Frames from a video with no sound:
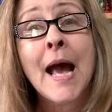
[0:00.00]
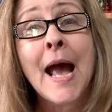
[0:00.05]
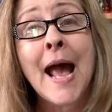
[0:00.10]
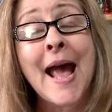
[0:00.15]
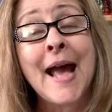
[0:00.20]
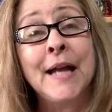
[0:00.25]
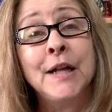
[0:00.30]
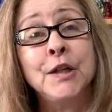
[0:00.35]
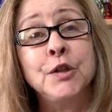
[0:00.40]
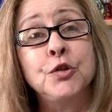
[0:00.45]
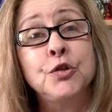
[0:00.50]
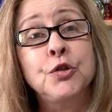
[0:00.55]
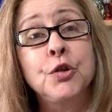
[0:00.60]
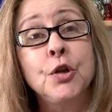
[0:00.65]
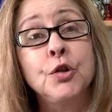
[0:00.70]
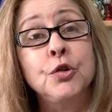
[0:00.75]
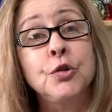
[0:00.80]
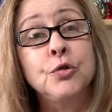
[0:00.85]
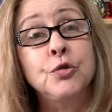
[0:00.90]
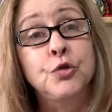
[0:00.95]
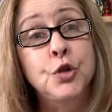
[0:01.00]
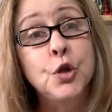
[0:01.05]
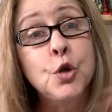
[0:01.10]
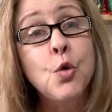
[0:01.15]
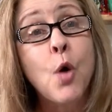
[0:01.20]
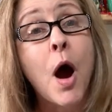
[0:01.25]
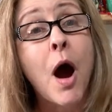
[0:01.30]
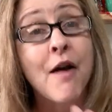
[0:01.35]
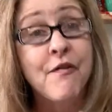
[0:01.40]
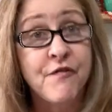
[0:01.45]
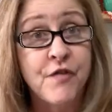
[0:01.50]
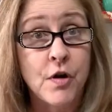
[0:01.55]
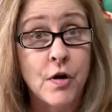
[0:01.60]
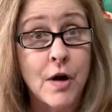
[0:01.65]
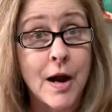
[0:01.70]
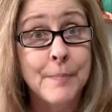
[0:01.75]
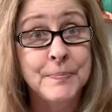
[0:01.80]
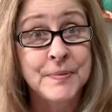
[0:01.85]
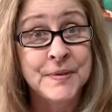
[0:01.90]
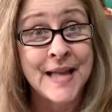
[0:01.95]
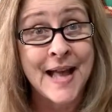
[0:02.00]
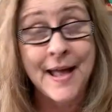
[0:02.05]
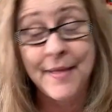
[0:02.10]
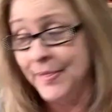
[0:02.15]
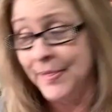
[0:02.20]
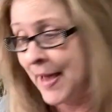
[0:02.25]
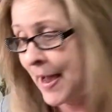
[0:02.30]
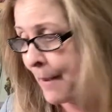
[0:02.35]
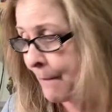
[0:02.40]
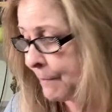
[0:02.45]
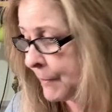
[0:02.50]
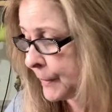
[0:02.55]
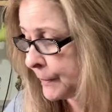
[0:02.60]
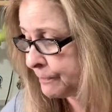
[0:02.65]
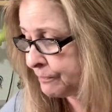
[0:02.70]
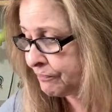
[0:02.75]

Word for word: and do offer ups on them.